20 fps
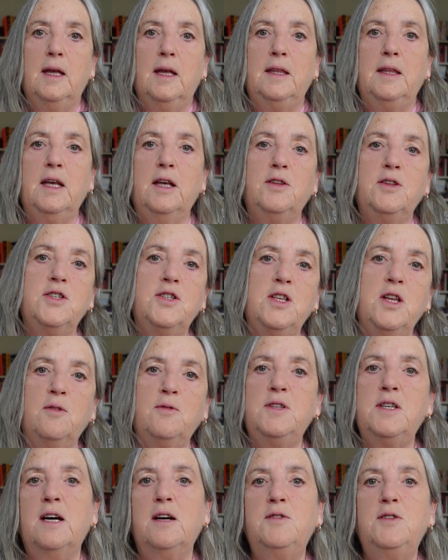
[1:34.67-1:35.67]
Now, there's no
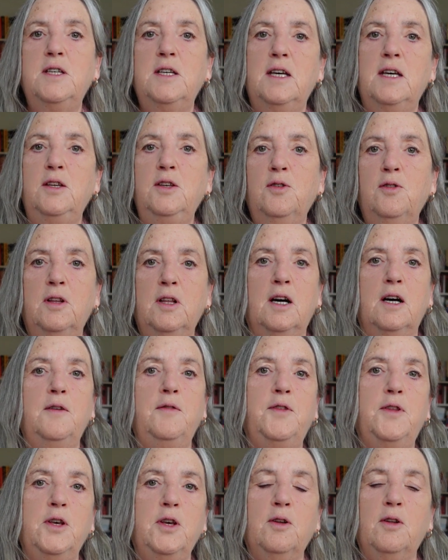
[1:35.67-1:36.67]
doubt in your
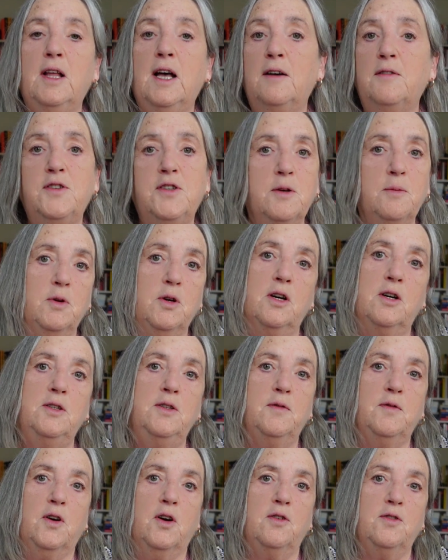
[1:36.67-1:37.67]
life that you'll have some kind
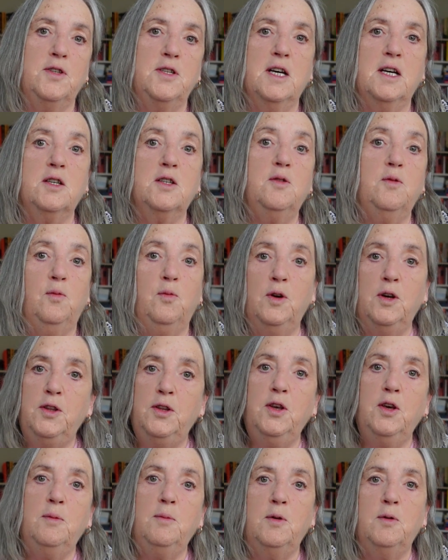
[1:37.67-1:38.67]
of contact with
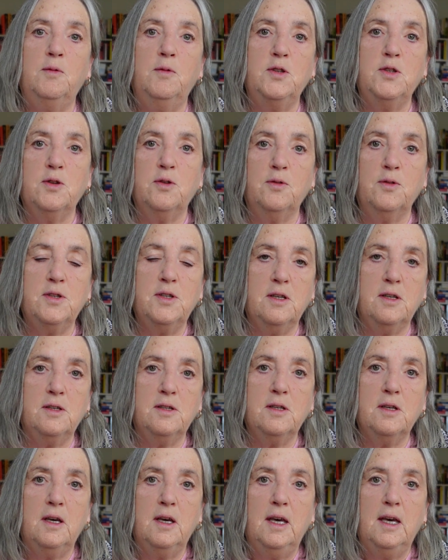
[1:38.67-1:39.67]
human
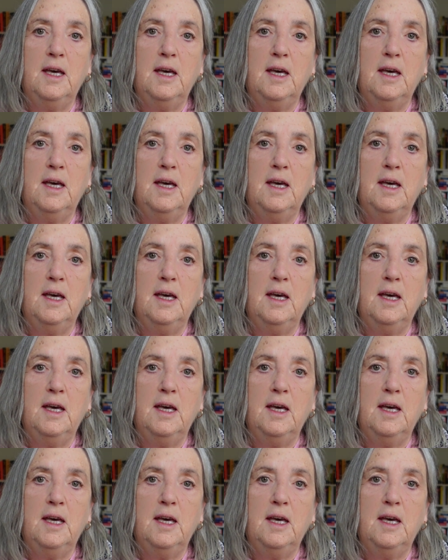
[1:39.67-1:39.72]
resources.